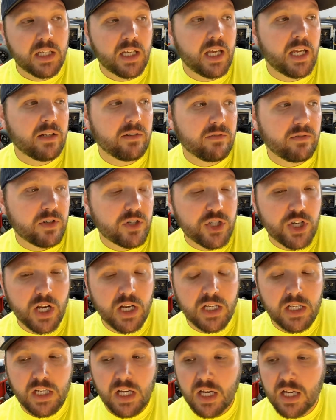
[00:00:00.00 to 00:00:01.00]
in
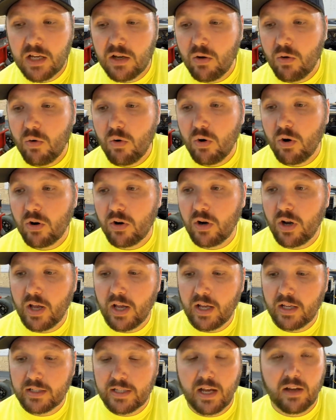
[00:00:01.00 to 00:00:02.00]
Virginia or
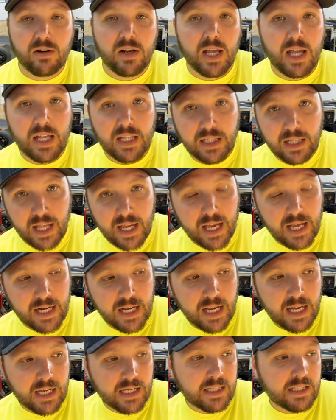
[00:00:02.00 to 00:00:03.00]
down at
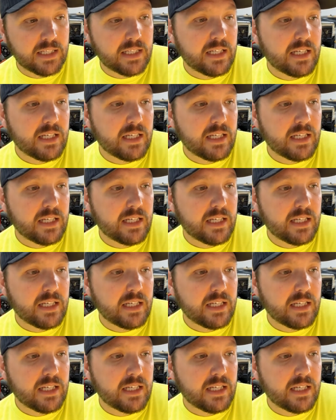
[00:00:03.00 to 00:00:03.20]
Atlanta.